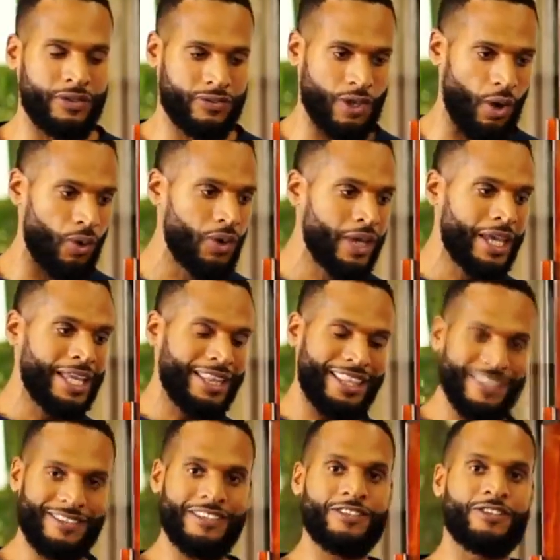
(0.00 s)
So
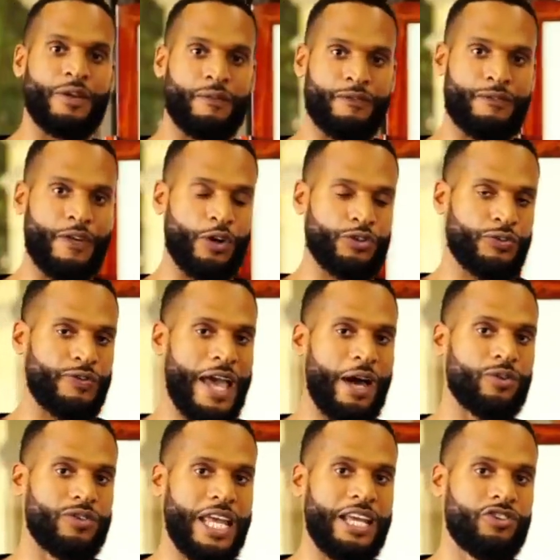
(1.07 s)
this is the first
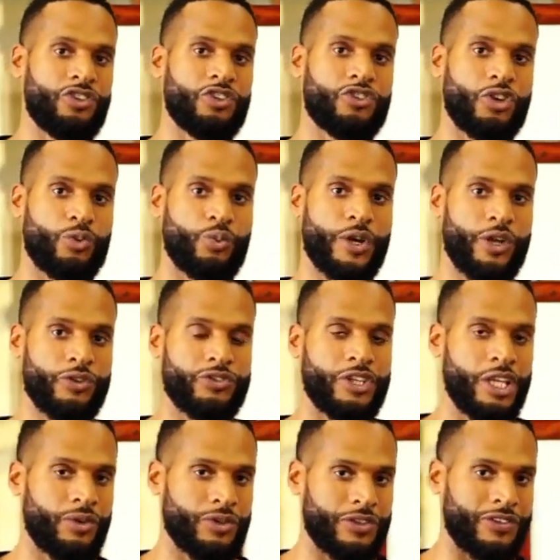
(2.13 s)
foundation to real
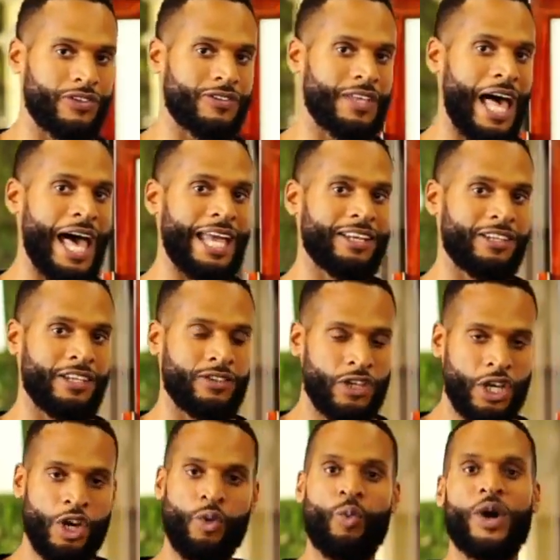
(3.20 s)
secret societies
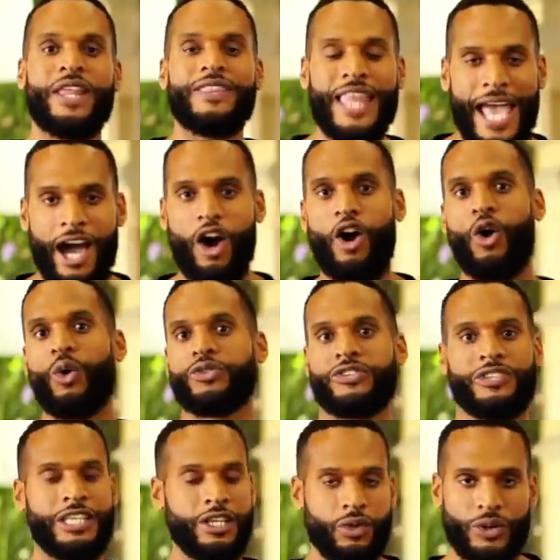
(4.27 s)
when that whole
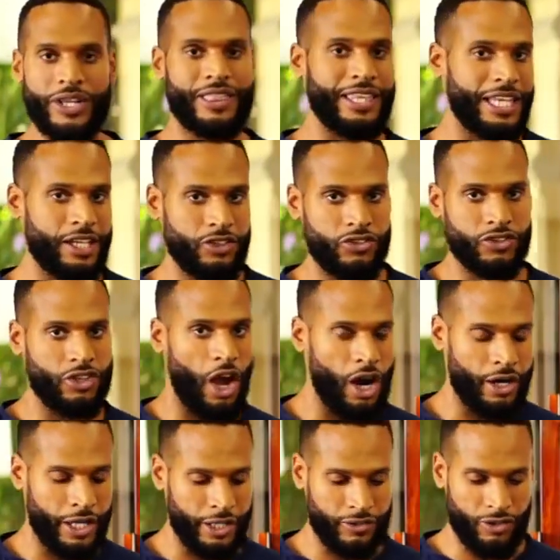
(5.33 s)
secret thing started.